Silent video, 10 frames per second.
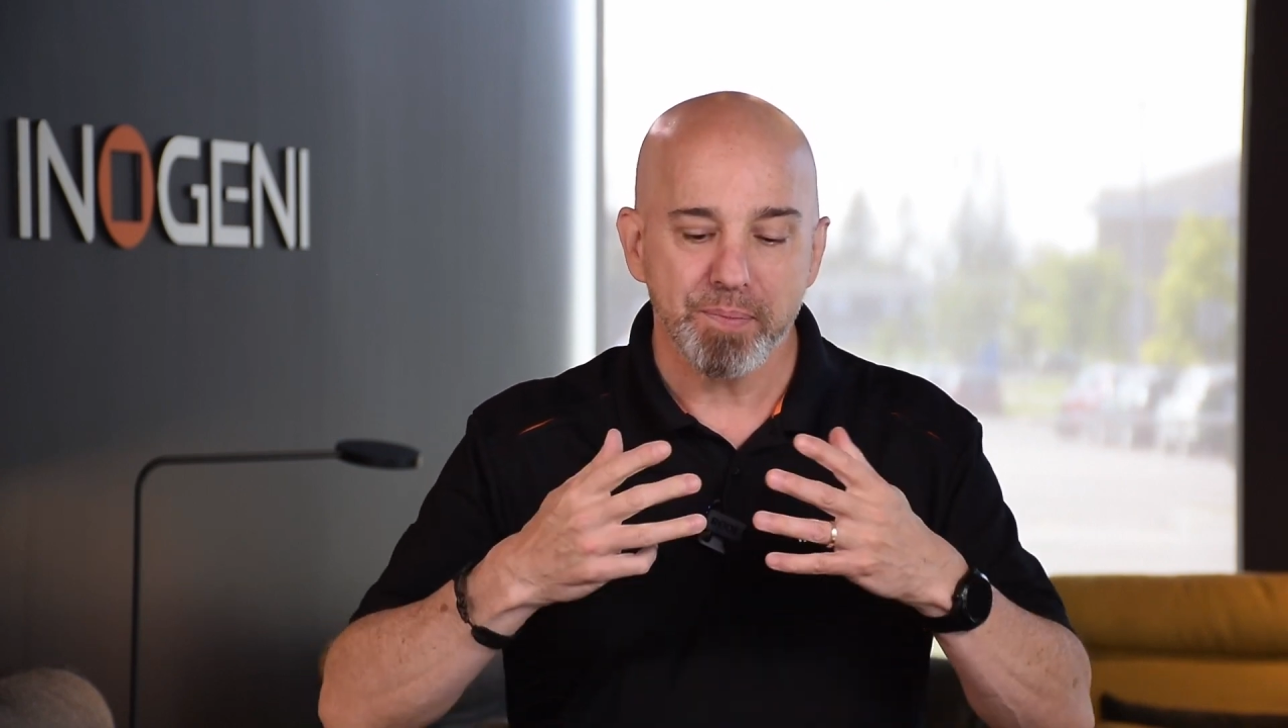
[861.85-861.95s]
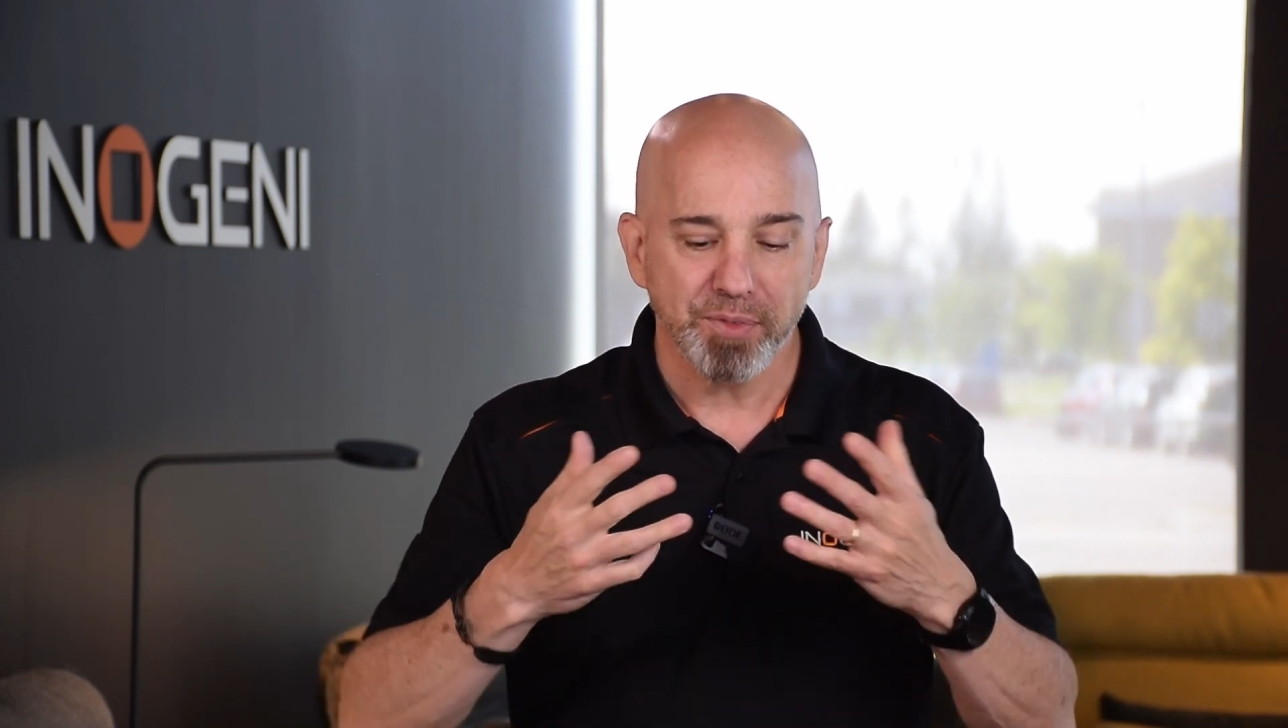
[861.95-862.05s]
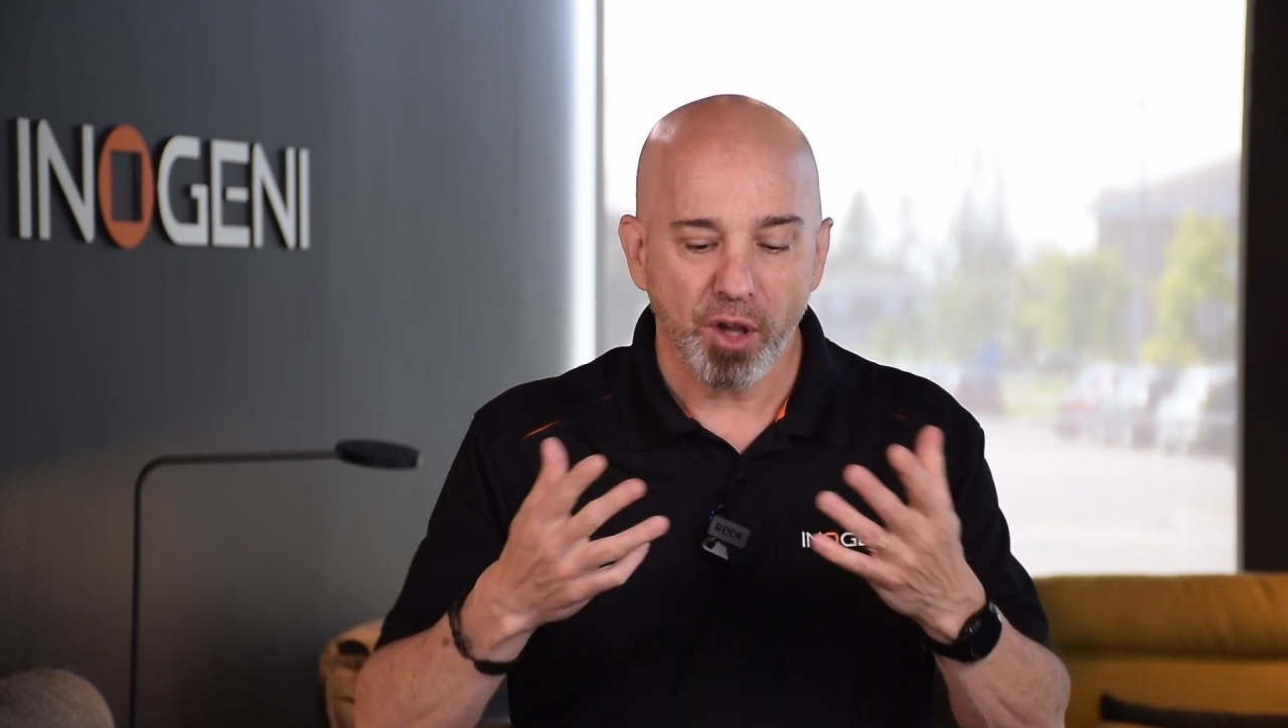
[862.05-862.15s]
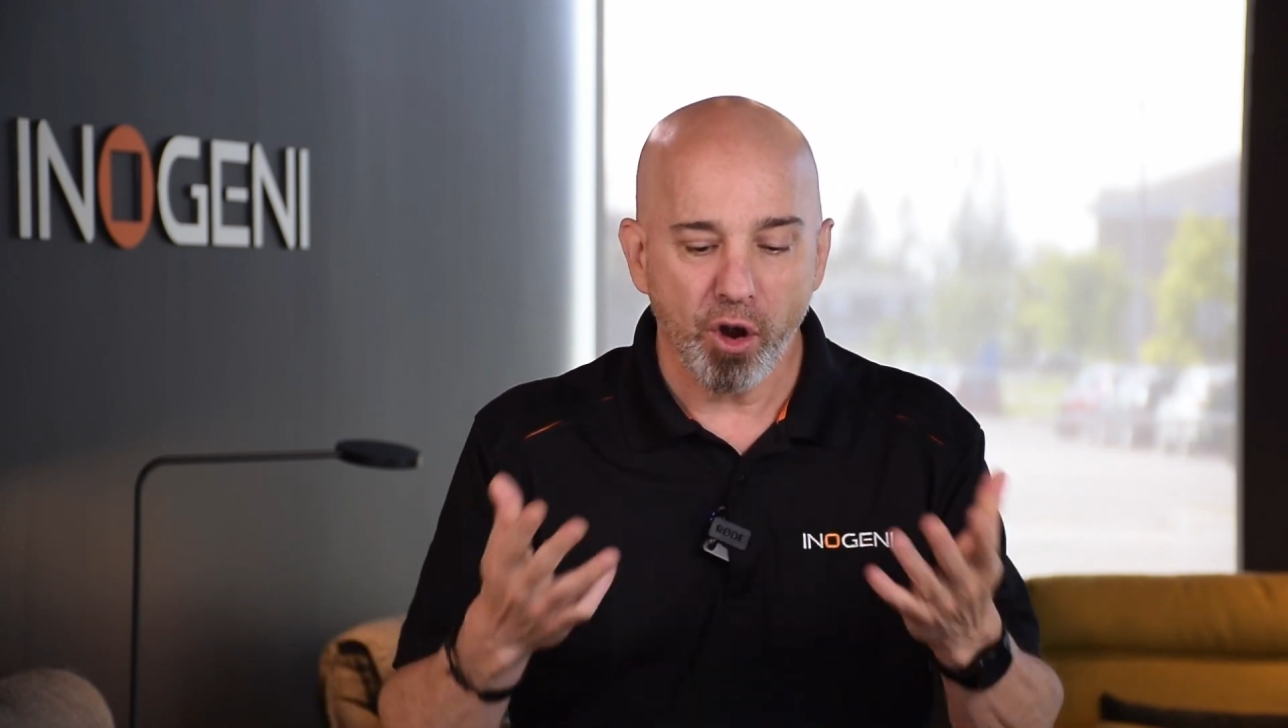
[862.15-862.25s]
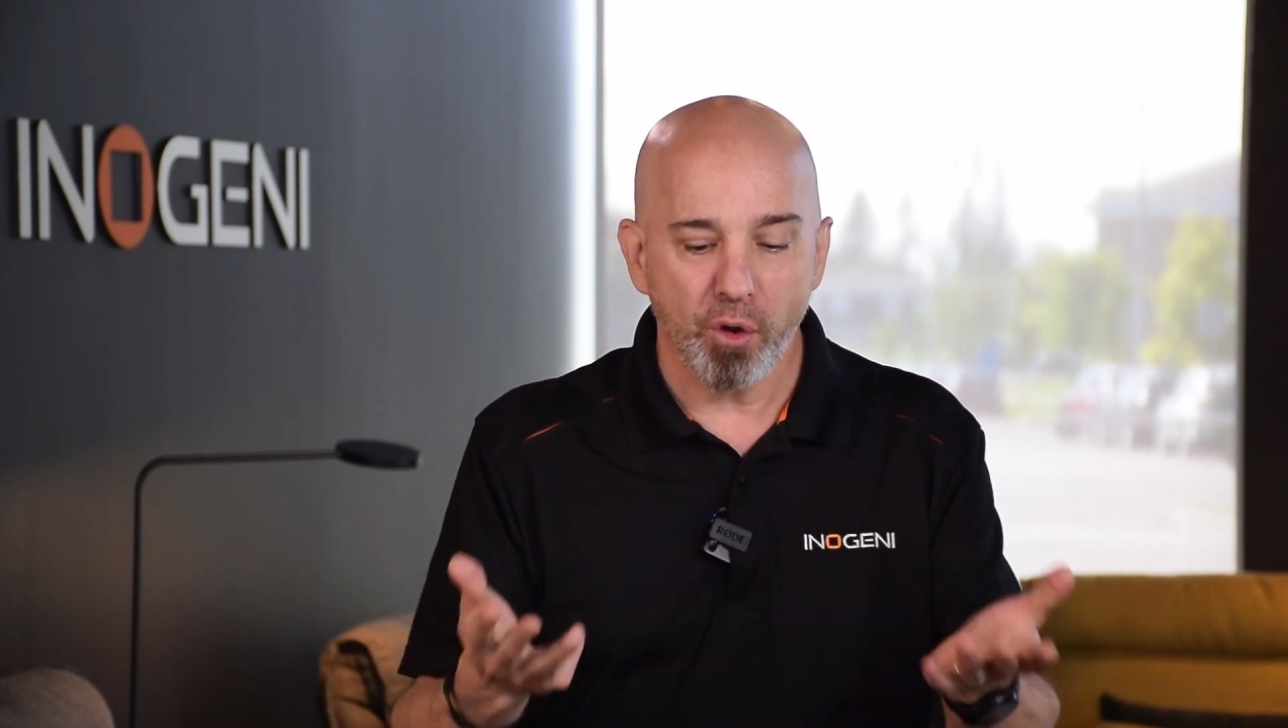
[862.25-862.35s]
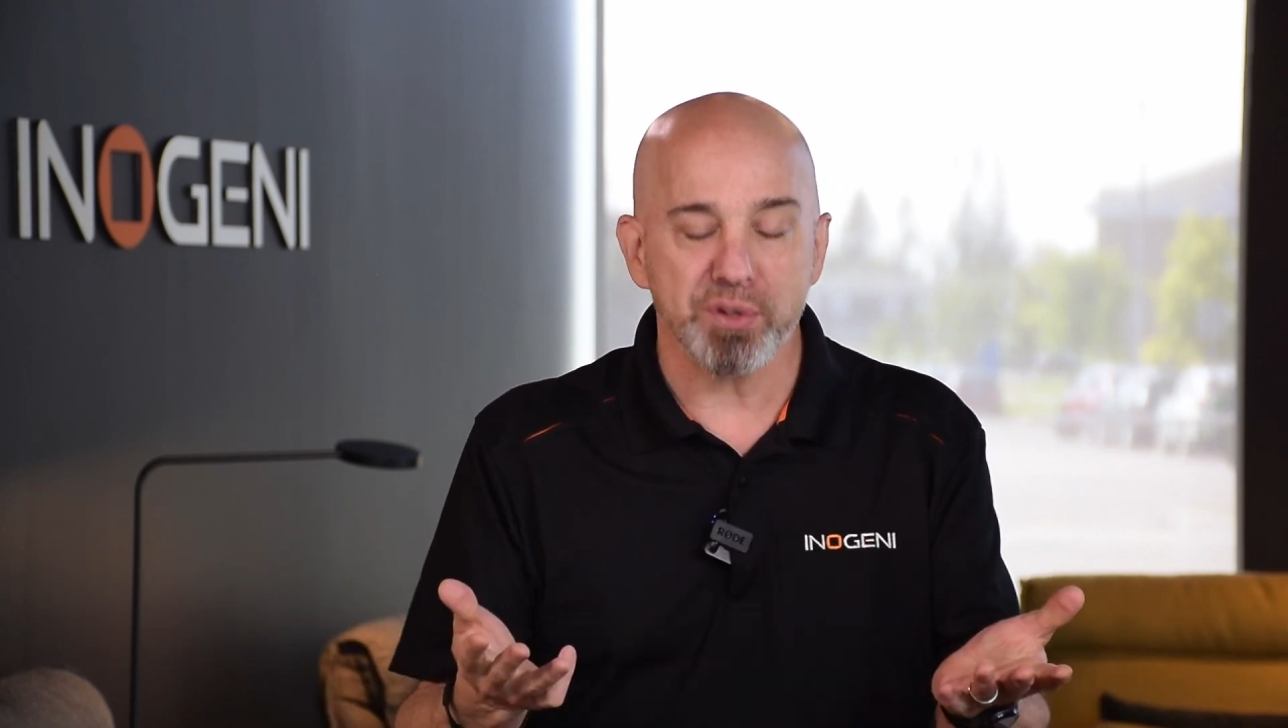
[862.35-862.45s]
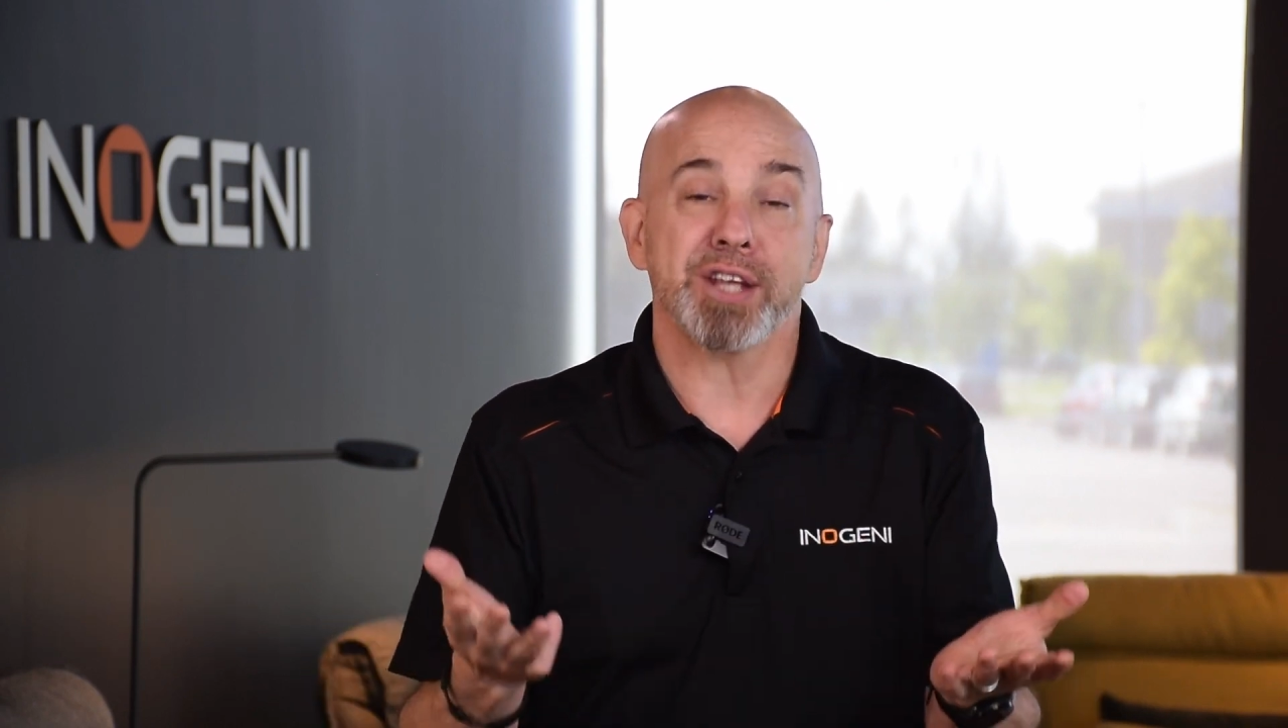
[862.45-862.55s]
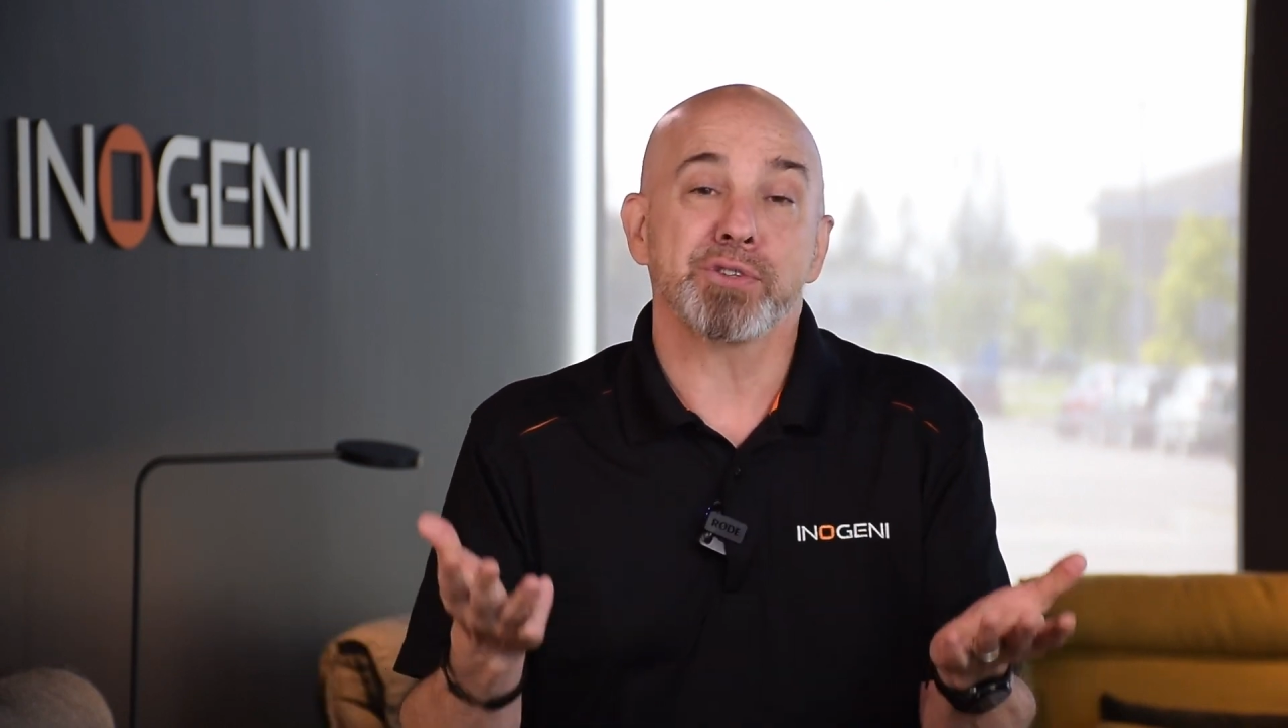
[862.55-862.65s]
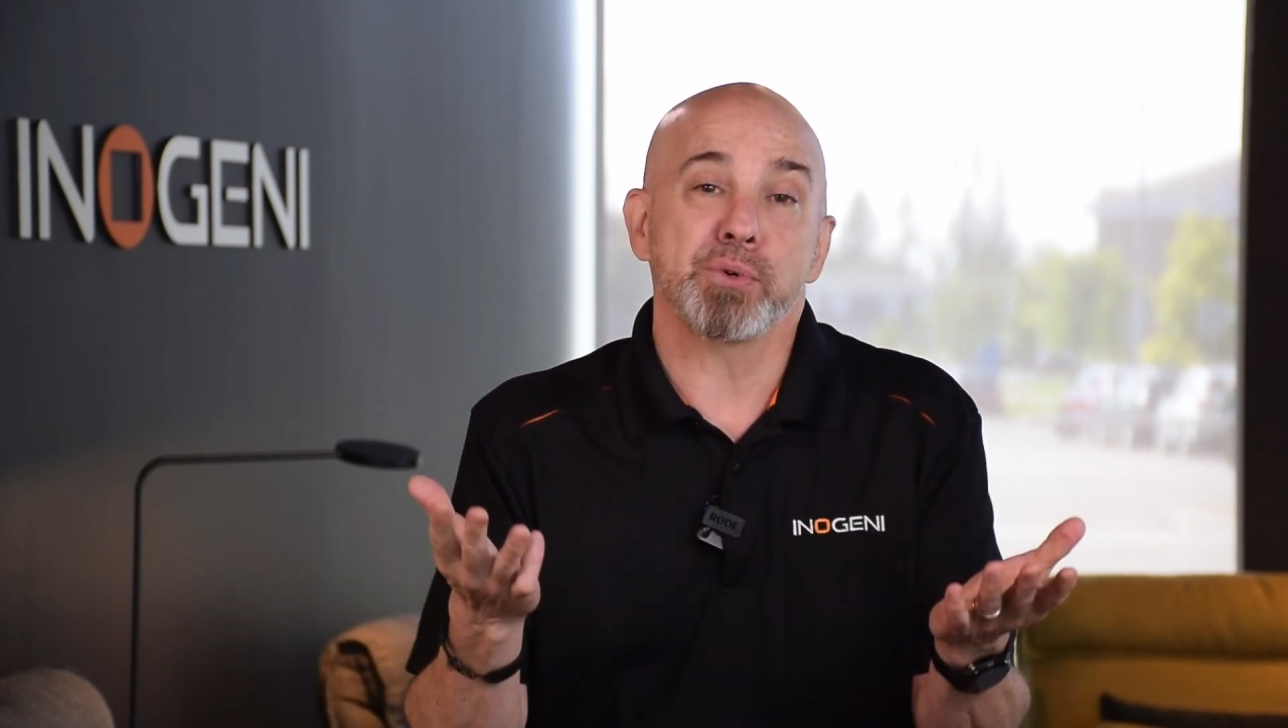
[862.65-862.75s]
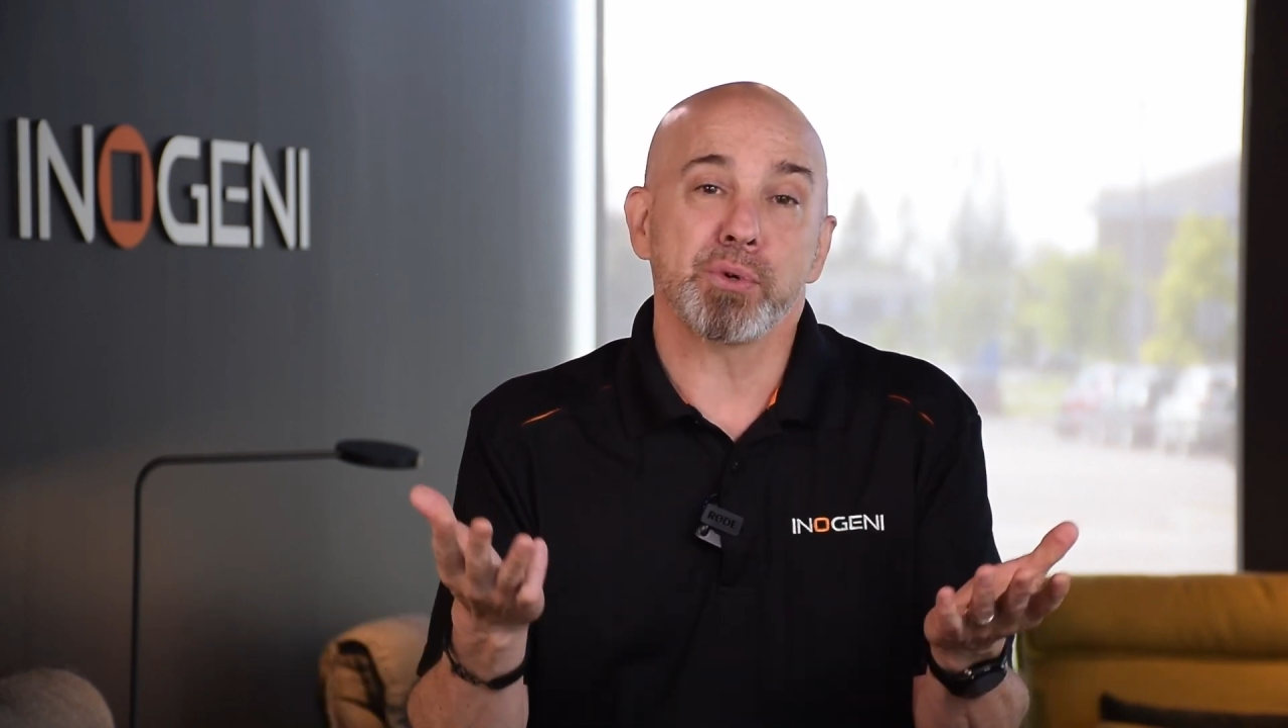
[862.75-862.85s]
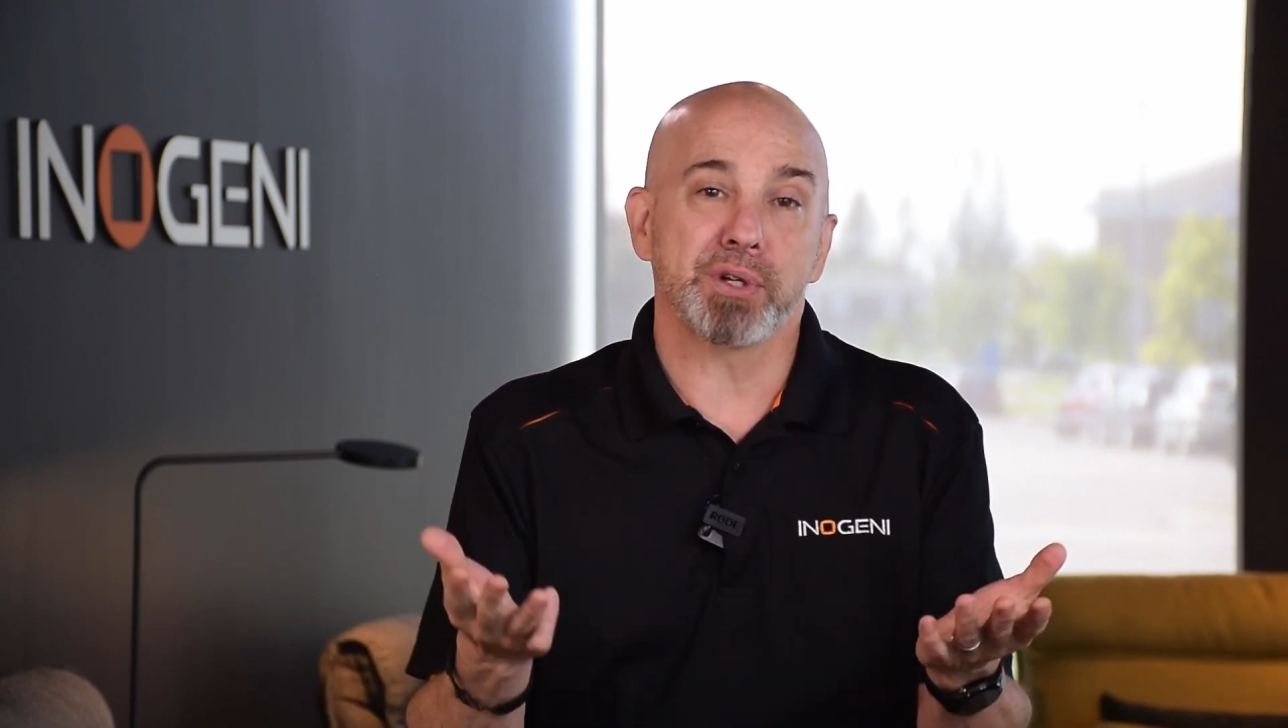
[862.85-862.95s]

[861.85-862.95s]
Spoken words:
we make sure that the